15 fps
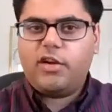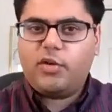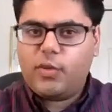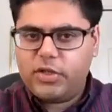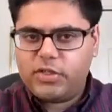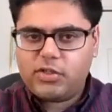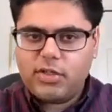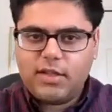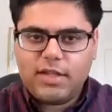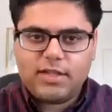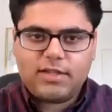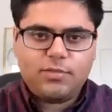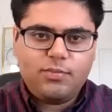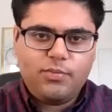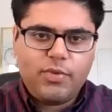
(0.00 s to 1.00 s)
question
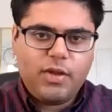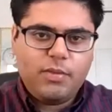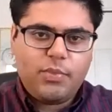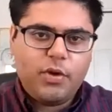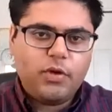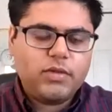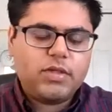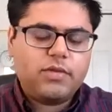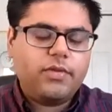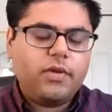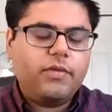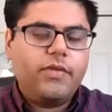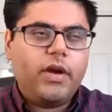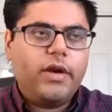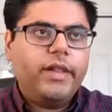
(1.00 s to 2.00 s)
that's been posed for
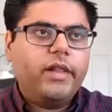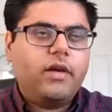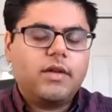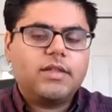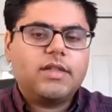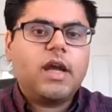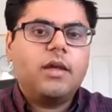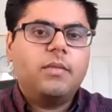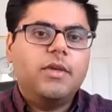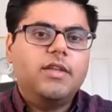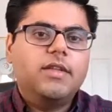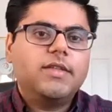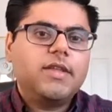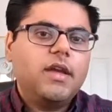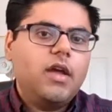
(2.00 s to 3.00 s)
a very long time
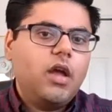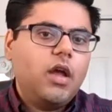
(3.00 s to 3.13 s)
is,